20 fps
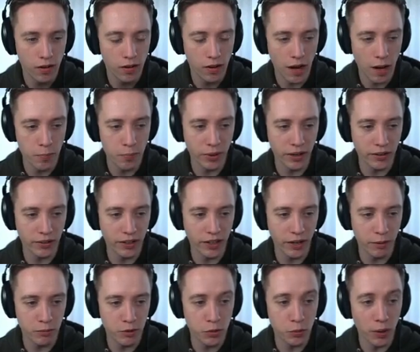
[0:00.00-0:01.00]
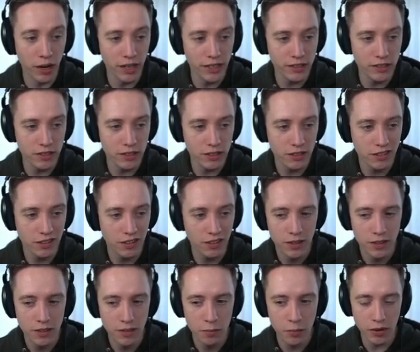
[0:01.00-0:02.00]
I parried him twice,
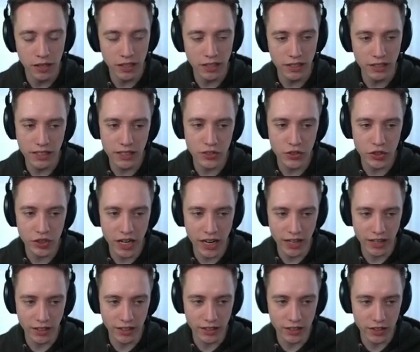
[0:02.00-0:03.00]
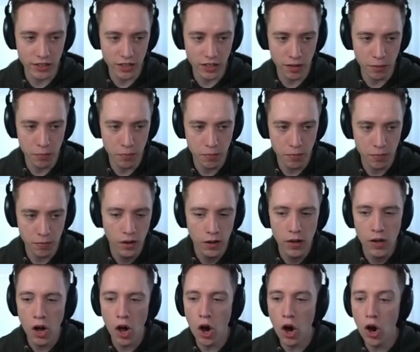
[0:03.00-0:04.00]
but he didn't get staggered this time.
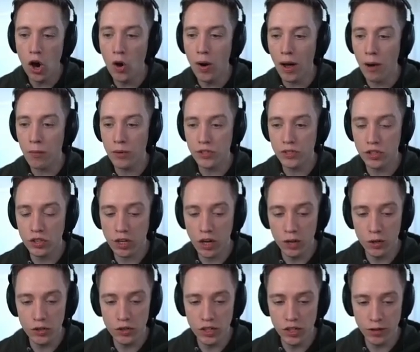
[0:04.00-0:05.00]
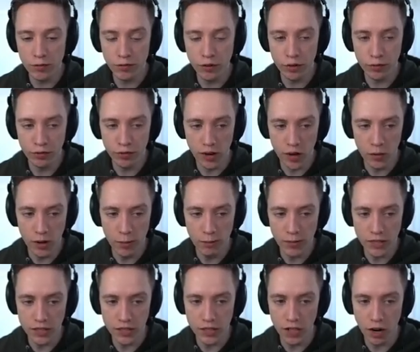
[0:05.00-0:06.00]
Oh, I wasn't close enough for the follow-up?
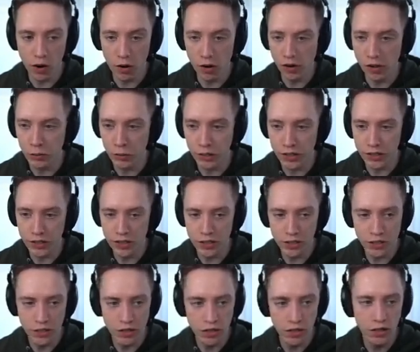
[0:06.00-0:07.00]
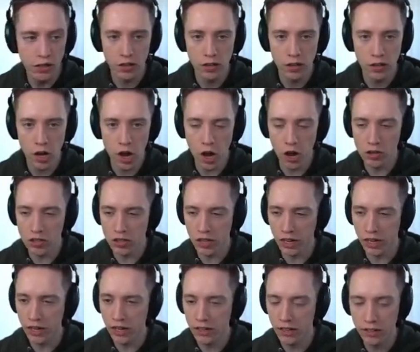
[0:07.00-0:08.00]
That's the only reason? Oh,
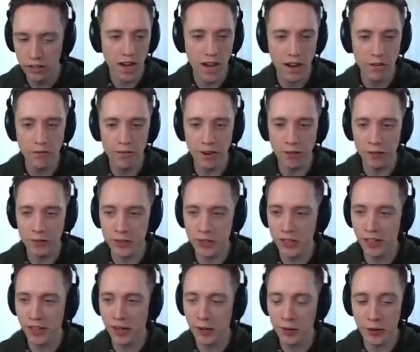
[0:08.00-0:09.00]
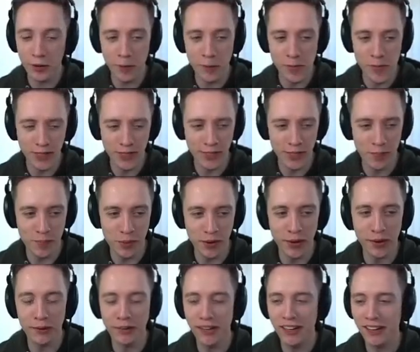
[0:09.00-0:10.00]
okay. I've never seen Lowko miss a
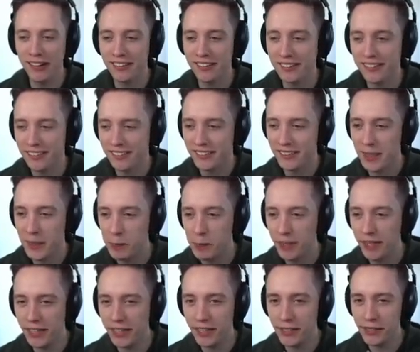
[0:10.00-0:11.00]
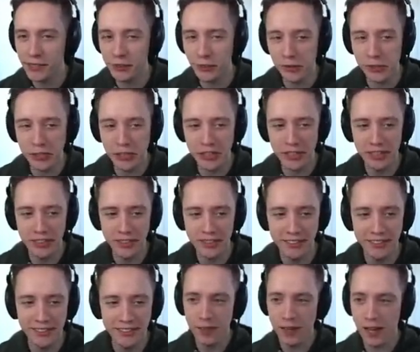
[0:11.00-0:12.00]
parry. Me neither, George.
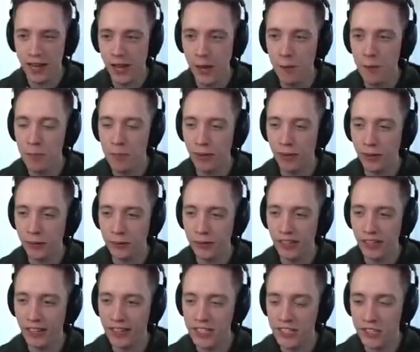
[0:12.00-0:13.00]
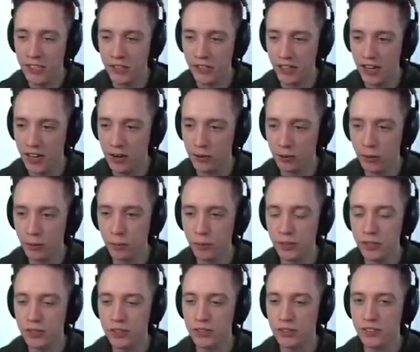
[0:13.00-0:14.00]
I am a parry legend now,
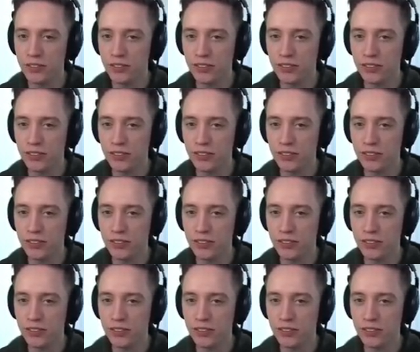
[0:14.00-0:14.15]
Rumpus.